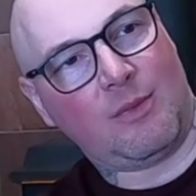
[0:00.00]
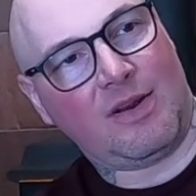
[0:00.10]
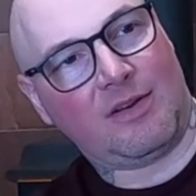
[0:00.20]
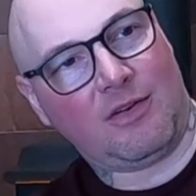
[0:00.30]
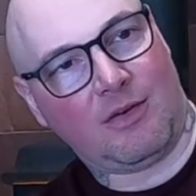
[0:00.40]
in the
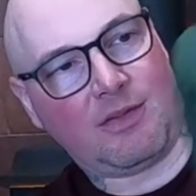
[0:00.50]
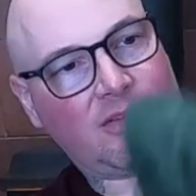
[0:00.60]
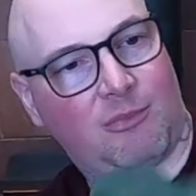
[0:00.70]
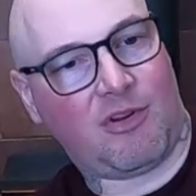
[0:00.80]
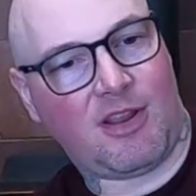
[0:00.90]
winter or
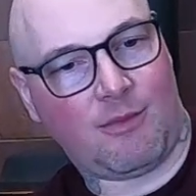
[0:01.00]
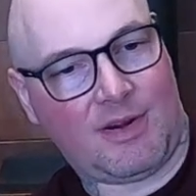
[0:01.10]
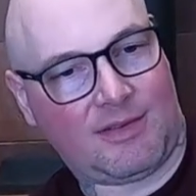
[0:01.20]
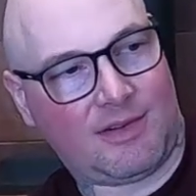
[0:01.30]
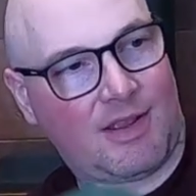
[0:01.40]
the spring
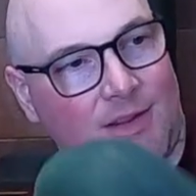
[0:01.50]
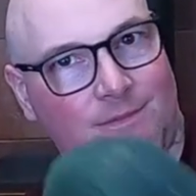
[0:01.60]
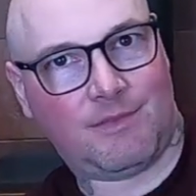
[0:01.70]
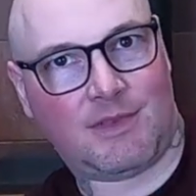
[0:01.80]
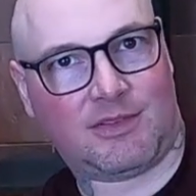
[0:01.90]
when it's a
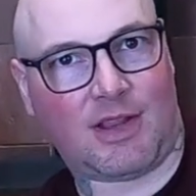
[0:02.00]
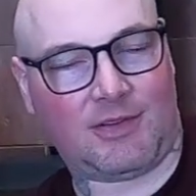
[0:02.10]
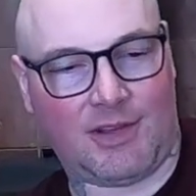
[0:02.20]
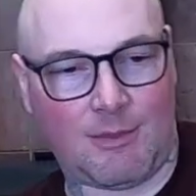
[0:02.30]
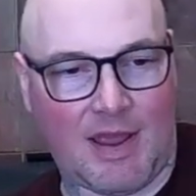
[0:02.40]

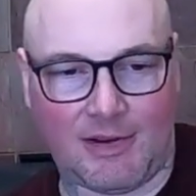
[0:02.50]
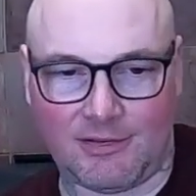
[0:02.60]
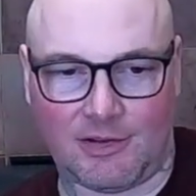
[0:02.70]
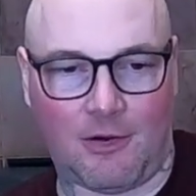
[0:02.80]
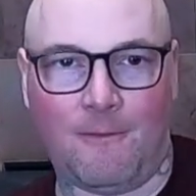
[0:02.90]
disgusting
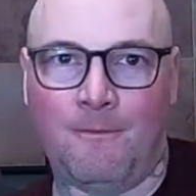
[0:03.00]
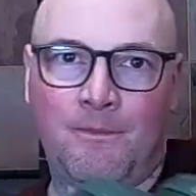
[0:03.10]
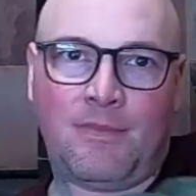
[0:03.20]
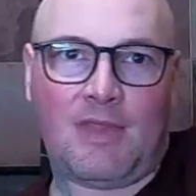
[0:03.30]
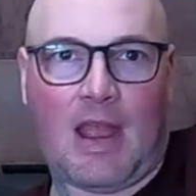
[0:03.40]
mess. So
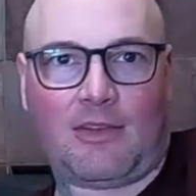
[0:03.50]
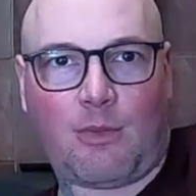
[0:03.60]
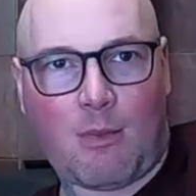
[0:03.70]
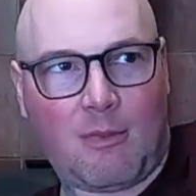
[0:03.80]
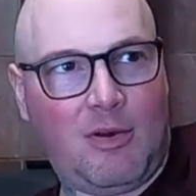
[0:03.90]

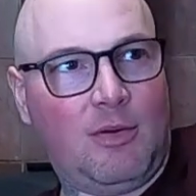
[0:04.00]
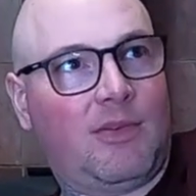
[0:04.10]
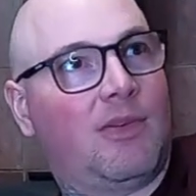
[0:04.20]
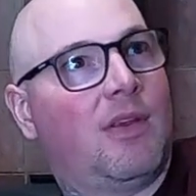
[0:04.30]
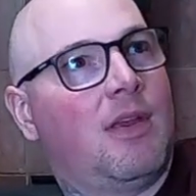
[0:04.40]
Nats rubber
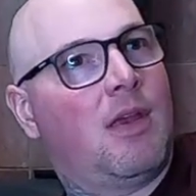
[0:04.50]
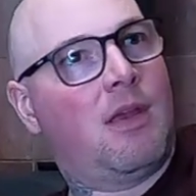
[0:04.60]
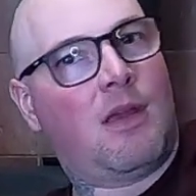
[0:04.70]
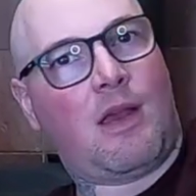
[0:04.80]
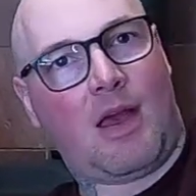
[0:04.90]
boots,
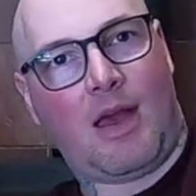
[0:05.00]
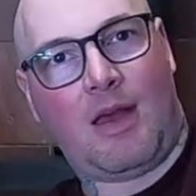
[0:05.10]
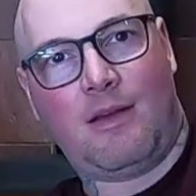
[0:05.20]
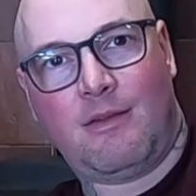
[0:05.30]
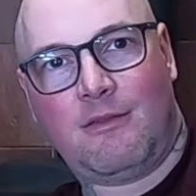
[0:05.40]

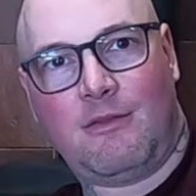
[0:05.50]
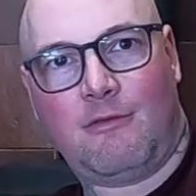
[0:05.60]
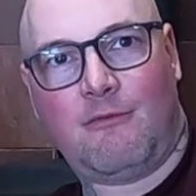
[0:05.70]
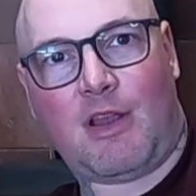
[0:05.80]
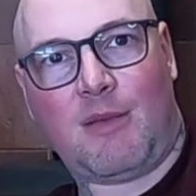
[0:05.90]

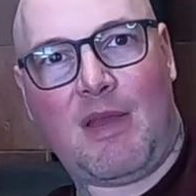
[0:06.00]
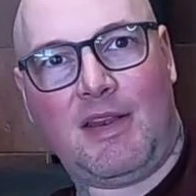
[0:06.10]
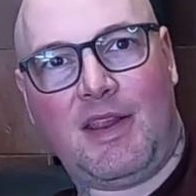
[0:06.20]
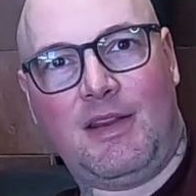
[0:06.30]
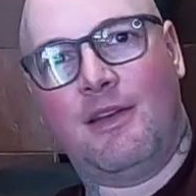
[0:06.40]

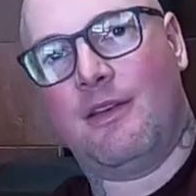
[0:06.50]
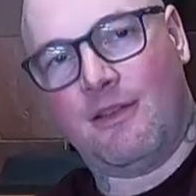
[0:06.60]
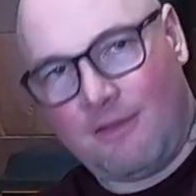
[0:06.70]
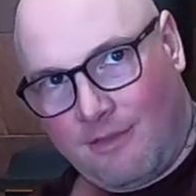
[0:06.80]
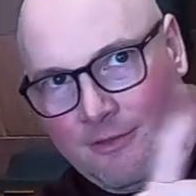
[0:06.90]
recommended
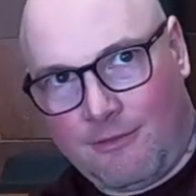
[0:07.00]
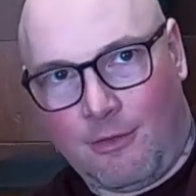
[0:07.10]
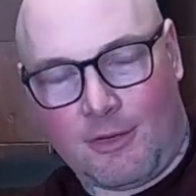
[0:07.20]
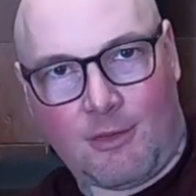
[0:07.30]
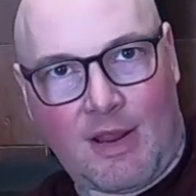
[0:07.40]

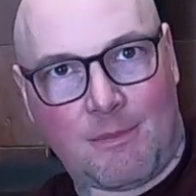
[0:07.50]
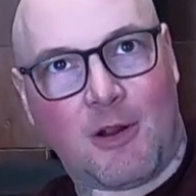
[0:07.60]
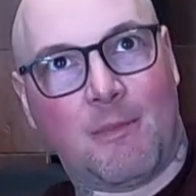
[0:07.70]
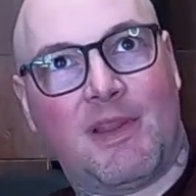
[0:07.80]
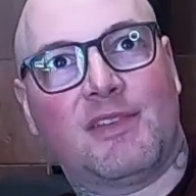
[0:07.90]
for the right
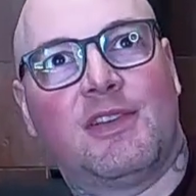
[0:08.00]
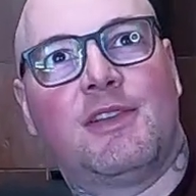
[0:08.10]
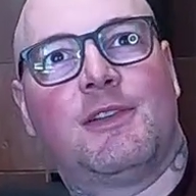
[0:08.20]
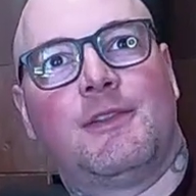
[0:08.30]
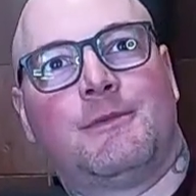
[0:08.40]
purpose.